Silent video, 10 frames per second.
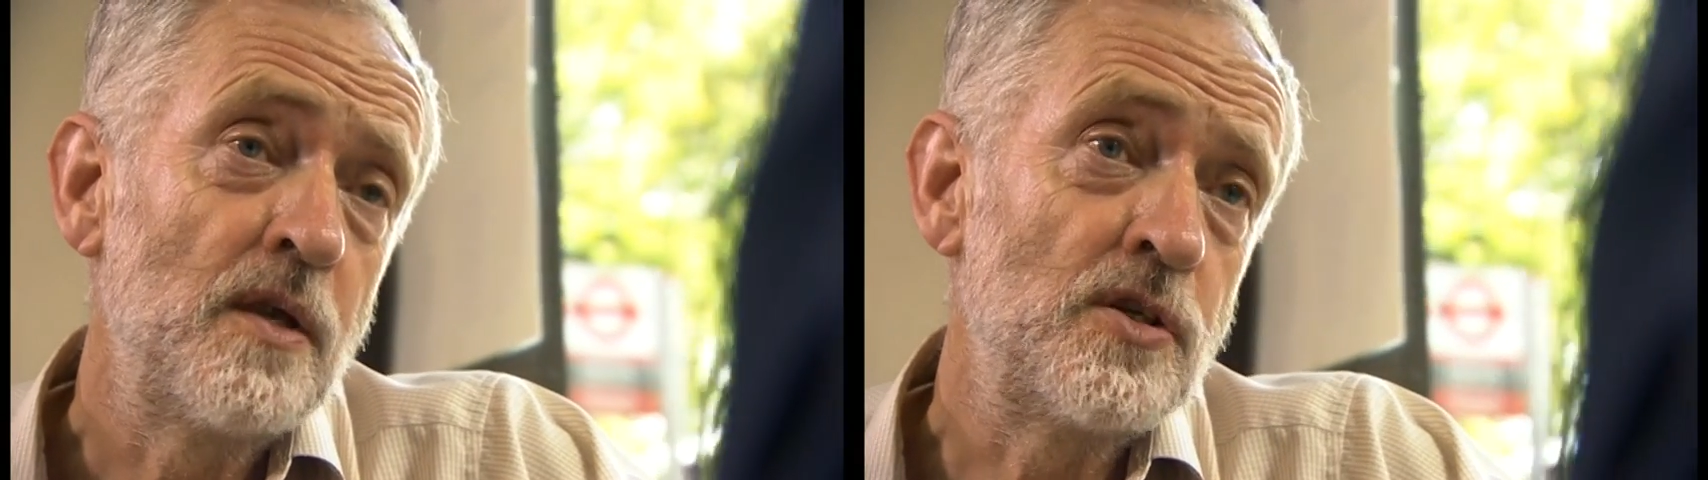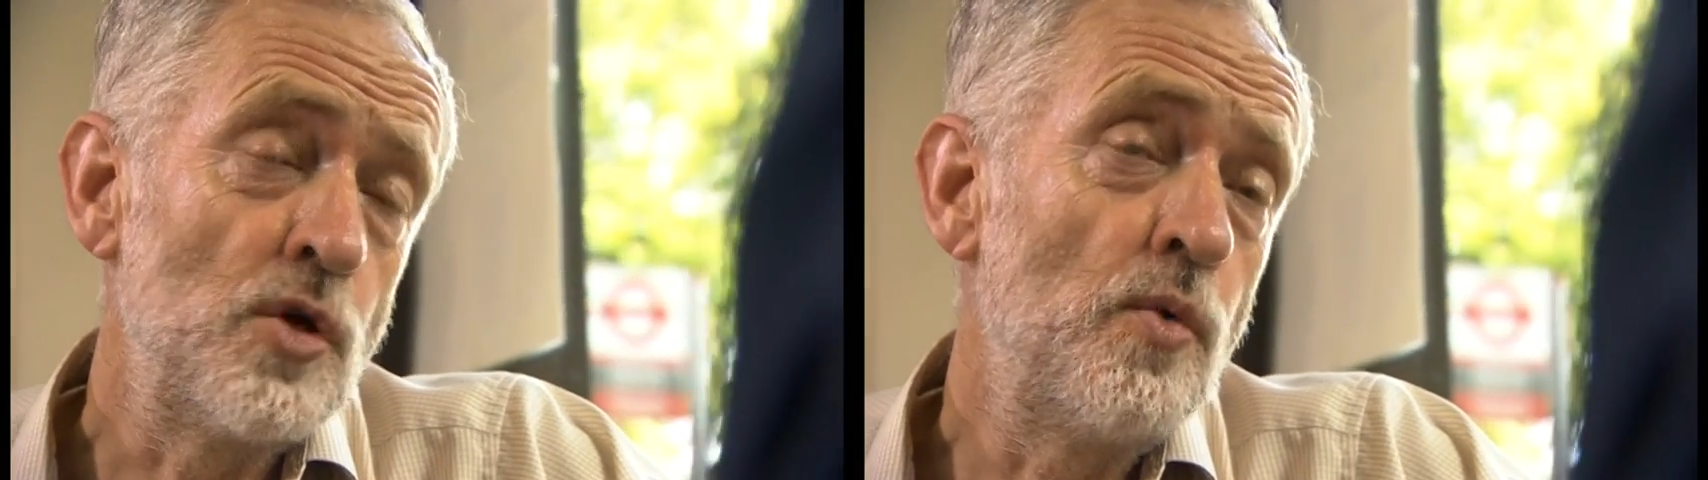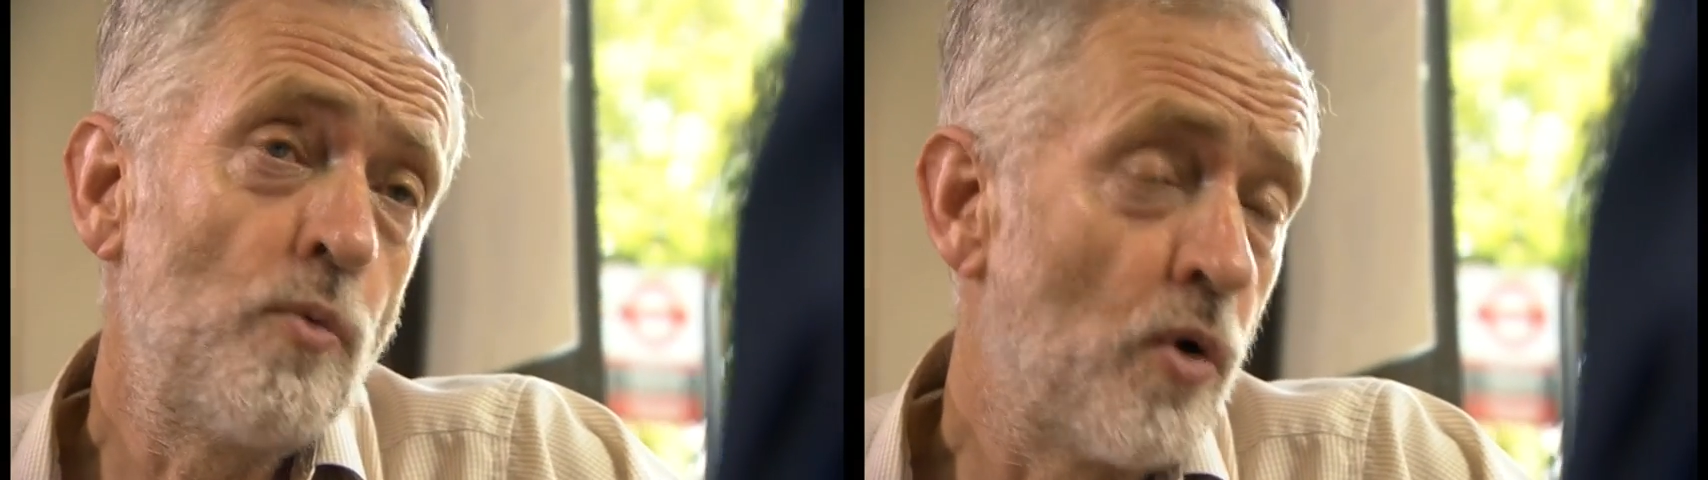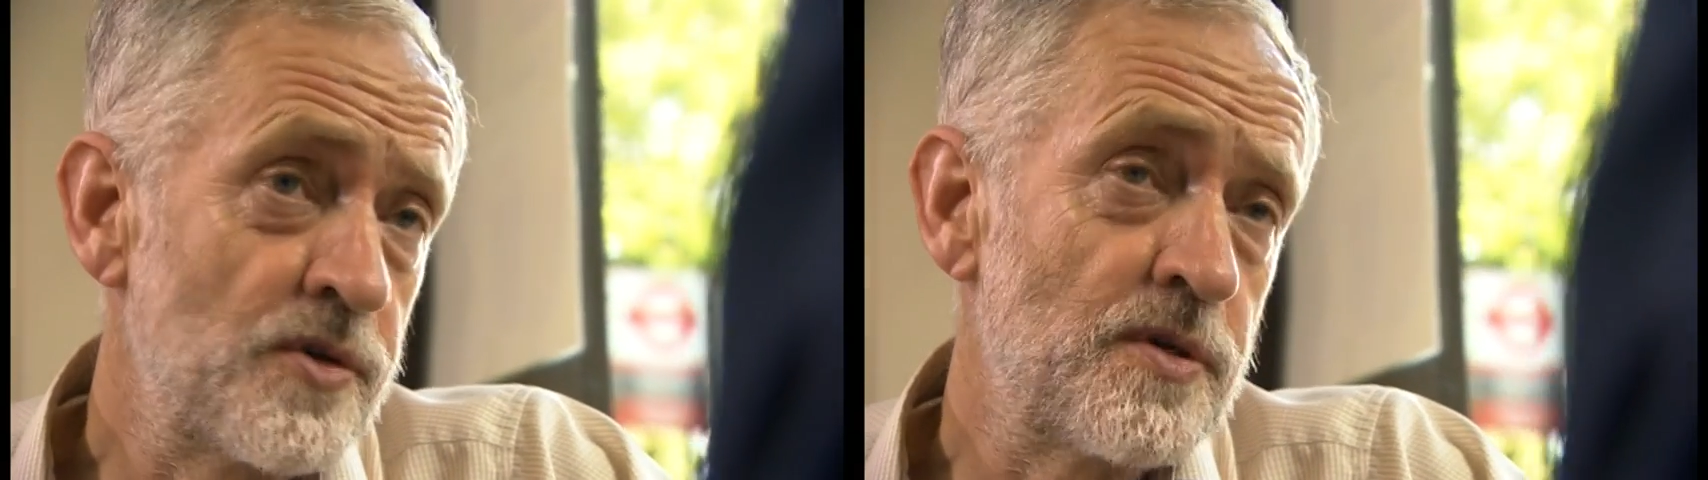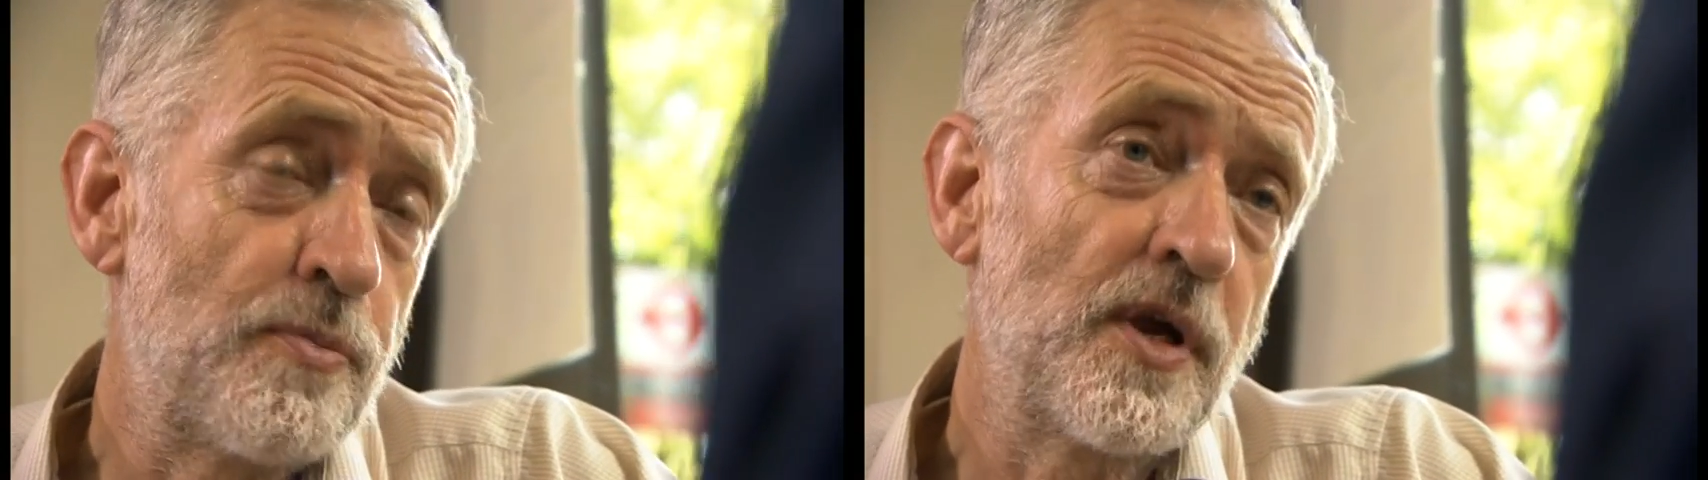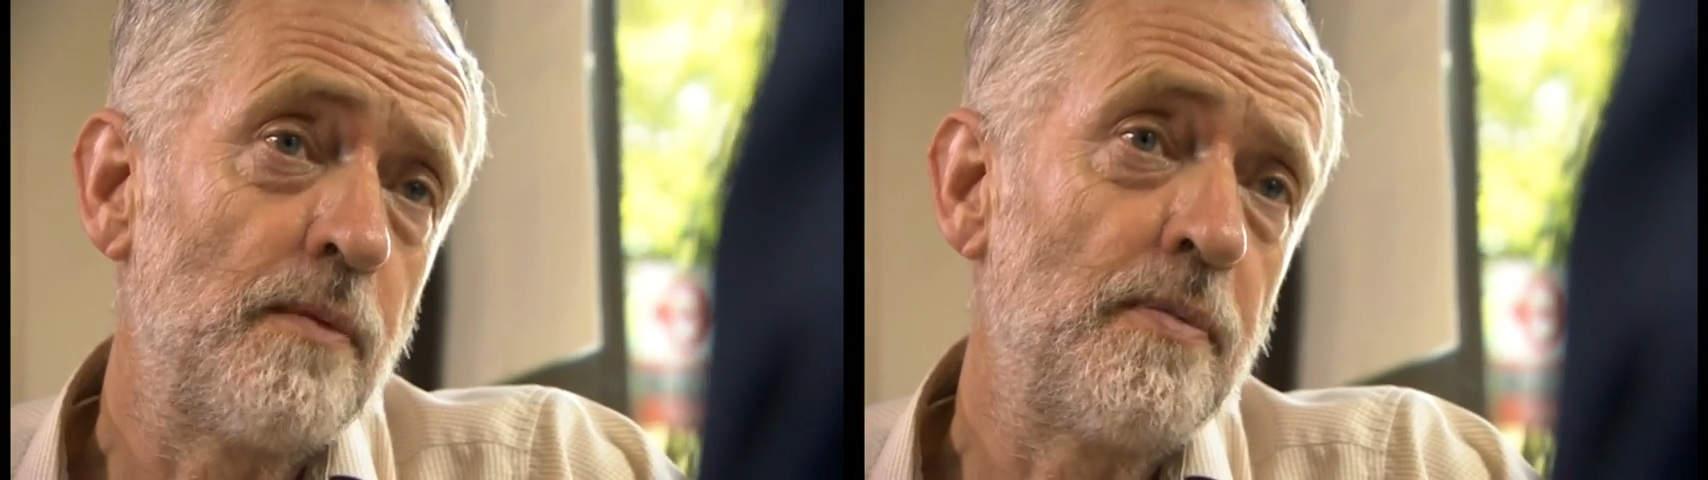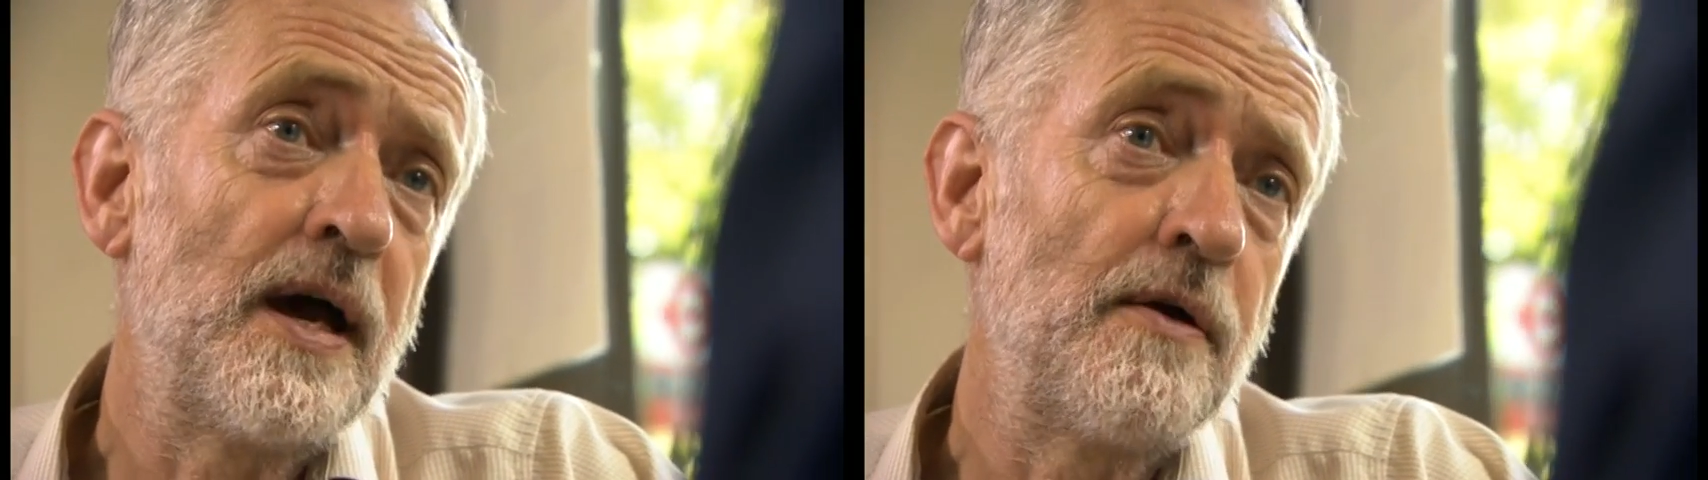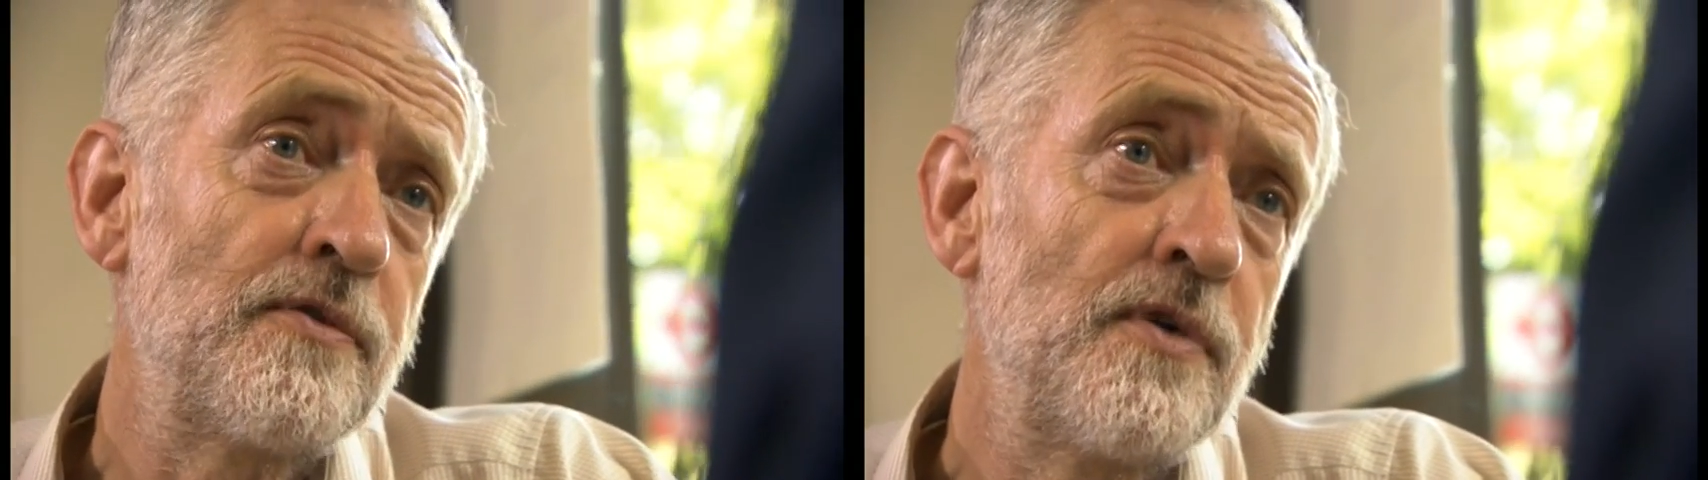Do we want to bring
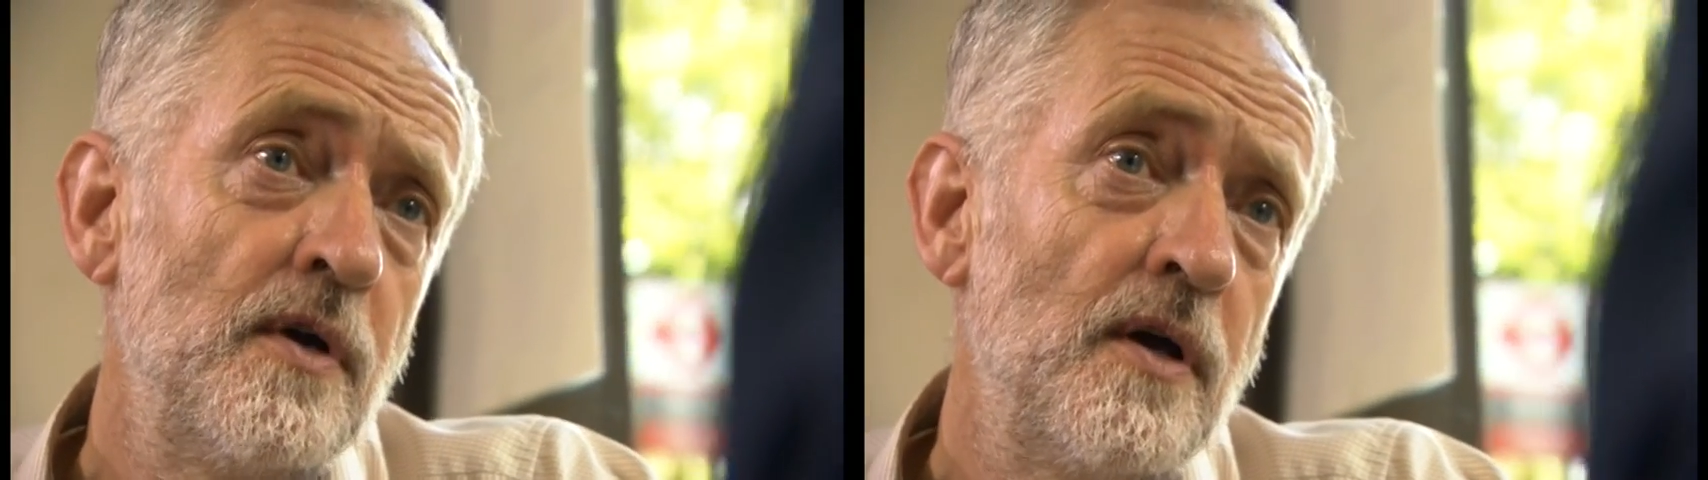about